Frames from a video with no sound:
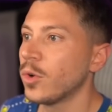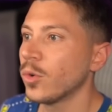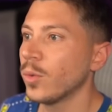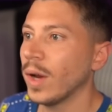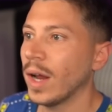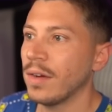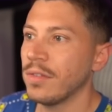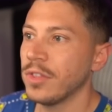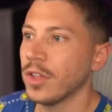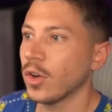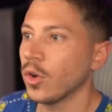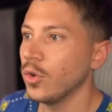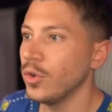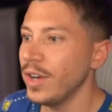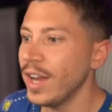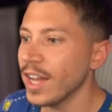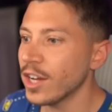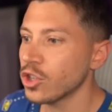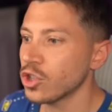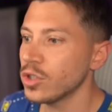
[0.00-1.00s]
We have the
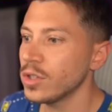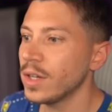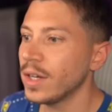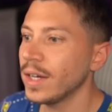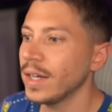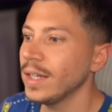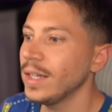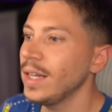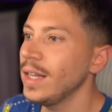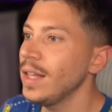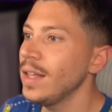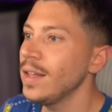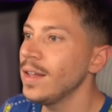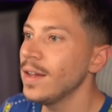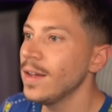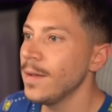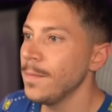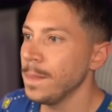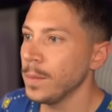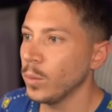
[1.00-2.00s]
connection ID,
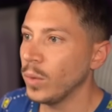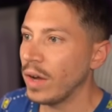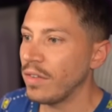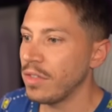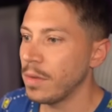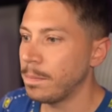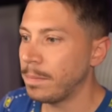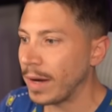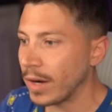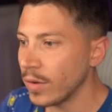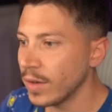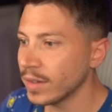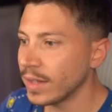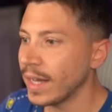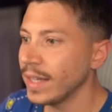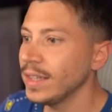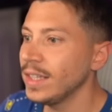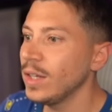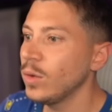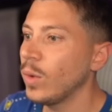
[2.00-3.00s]
we have the parent
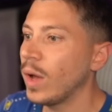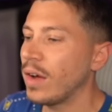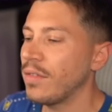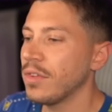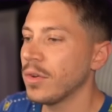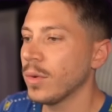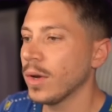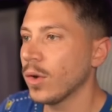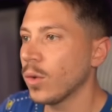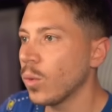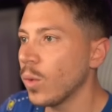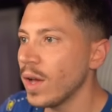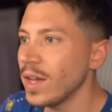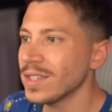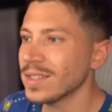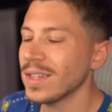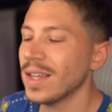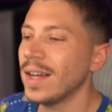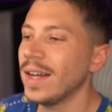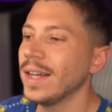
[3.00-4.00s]
ID, we have the
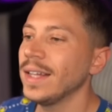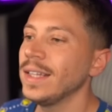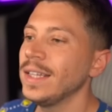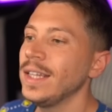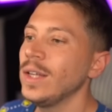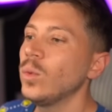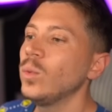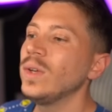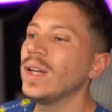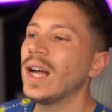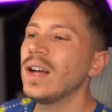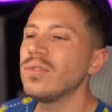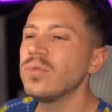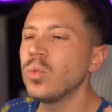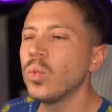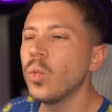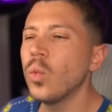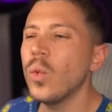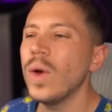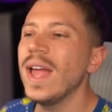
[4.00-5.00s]
request ID, we have
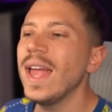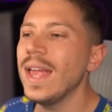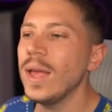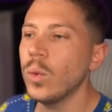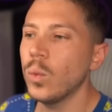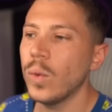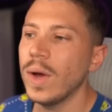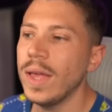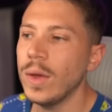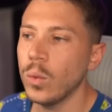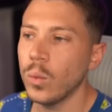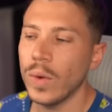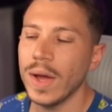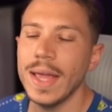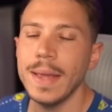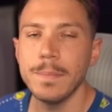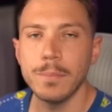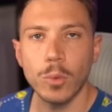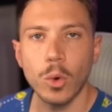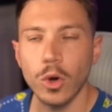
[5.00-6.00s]

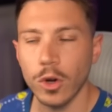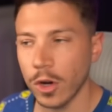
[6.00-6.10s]
way more